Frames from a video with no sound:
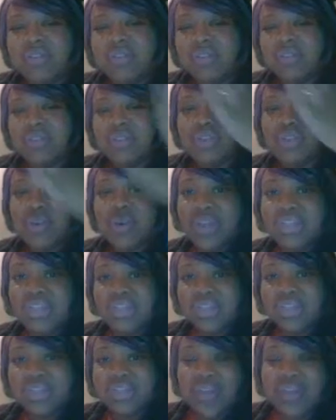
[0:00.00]
or the
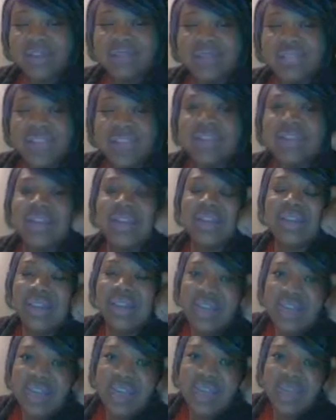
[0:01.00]
direction I've
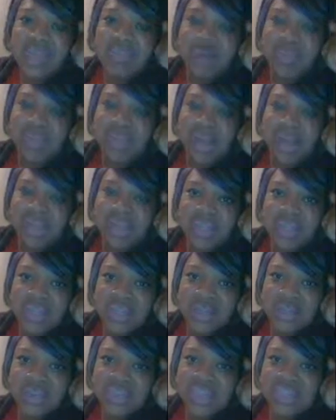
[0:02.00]
taken in my writing
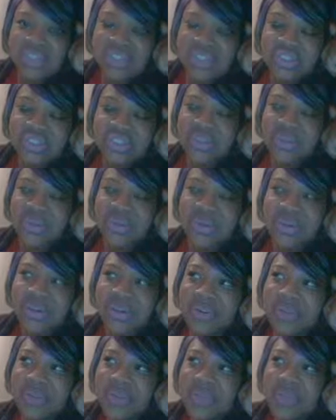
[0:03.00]
in relation to the
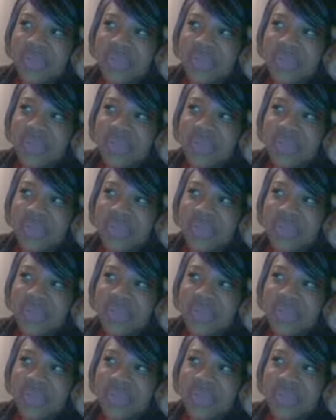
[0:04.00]
work.